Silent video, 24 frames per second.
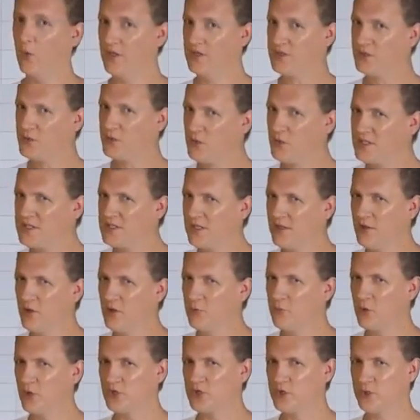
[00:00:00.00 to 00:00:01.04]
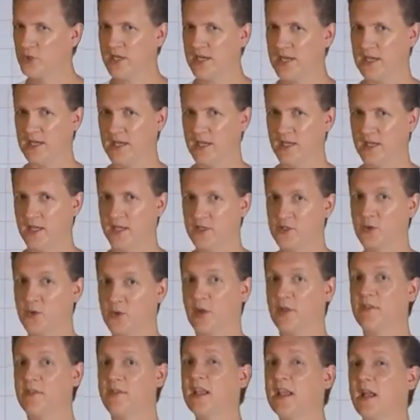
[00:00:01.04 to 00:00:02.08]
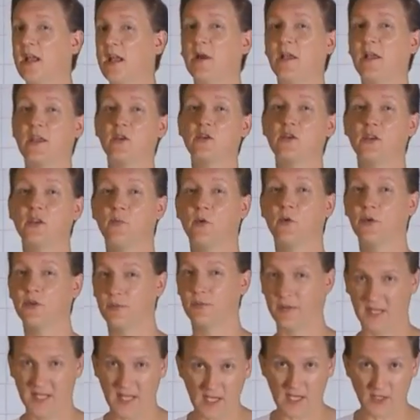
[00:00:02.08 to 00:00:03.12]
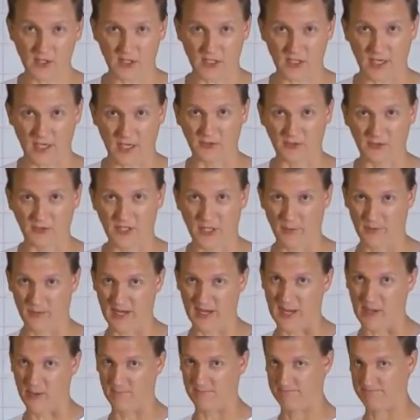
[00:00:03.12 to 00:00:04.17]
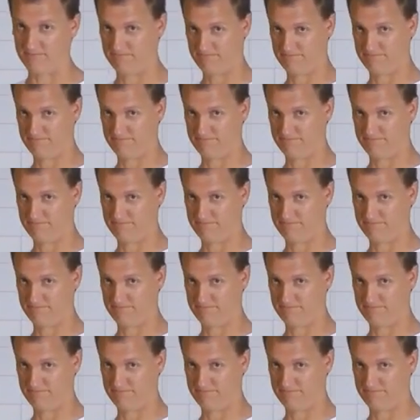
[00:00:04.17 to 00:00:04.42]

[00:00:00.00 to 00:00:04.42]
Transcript: Well, this one's a little more tricky, so I think I might use a multiplication table to help me out.